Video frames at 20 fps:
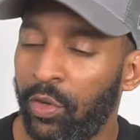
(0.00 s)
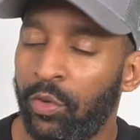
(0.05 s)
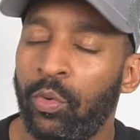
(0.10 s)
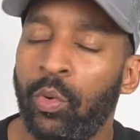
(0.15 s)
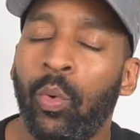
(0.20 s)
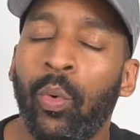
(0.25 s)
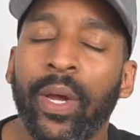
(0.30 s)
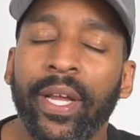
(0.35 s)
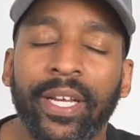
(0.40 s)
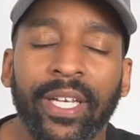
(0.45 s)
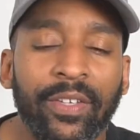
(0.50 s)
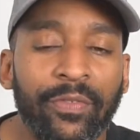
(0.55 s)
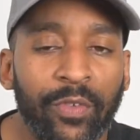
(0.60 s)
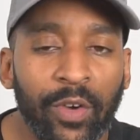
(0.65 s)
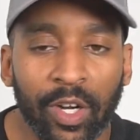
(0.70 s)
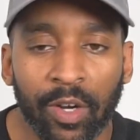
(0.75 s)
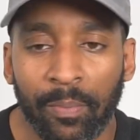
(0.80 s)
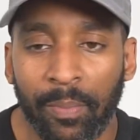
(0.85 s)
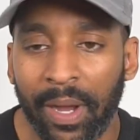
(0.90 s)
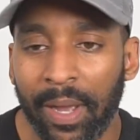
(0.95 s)
quickly
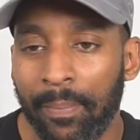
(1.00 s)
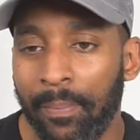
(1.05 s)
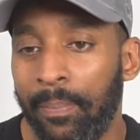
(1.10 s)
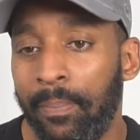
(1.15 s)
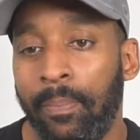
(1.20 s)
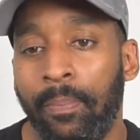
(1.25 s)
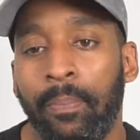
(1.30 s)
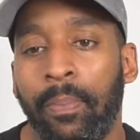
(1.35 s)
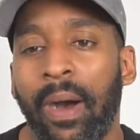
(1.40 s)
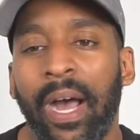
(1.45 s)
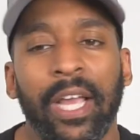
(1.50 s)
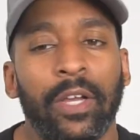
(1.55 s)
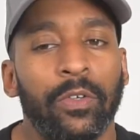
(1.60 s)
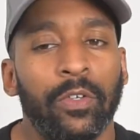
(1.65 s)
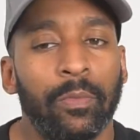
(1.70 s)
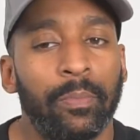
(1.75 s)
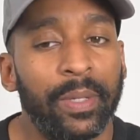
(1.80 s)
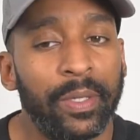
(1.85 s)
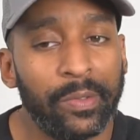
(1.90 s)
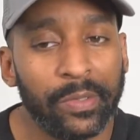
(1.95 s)
followed by
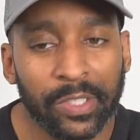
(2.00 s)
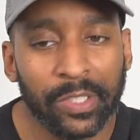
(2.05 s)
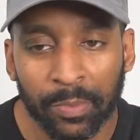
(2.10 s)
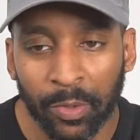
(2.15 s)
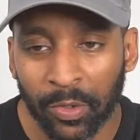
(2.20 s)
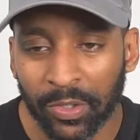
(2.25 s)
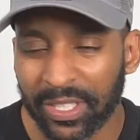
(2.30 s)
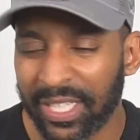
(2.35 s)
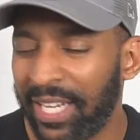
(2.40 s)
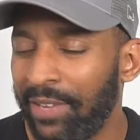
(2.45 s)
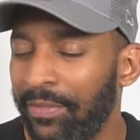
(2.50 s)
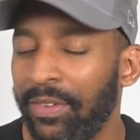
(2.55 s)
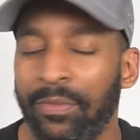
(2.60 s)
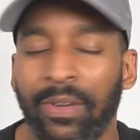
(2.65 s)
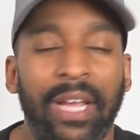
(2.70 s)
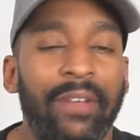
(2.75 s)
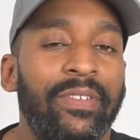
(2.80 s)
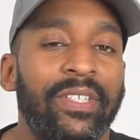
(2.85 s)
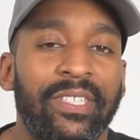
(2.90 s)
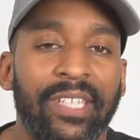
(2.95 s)
Bild or Build Sports, I
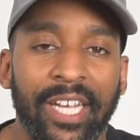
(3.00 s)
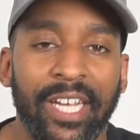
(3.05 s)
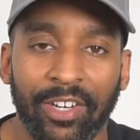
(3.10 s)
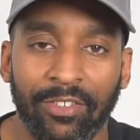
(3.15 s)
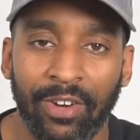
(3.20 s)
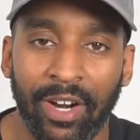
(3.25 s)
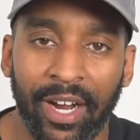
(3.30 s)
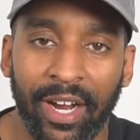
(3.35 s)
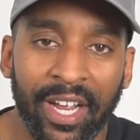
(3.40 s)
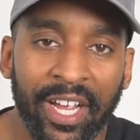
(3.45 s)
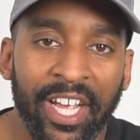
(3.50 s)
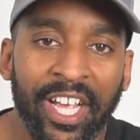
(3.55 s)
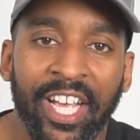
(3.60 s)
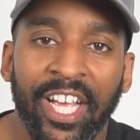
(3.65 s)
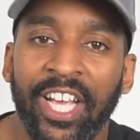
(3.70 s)
never ever say it right,